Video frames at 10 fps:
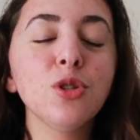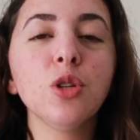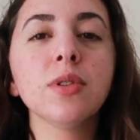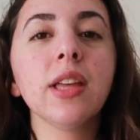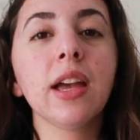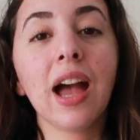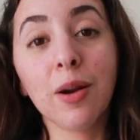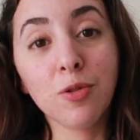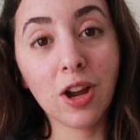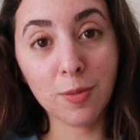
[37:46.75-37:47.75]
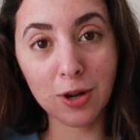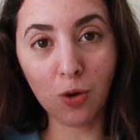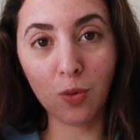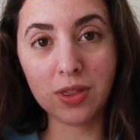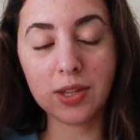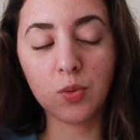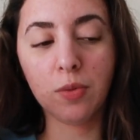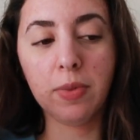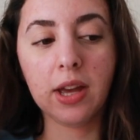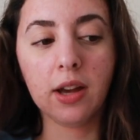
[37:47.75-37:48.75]
She was like, I would recommend going with this
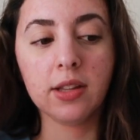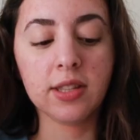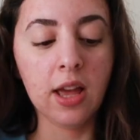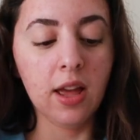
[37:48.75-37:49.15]
one because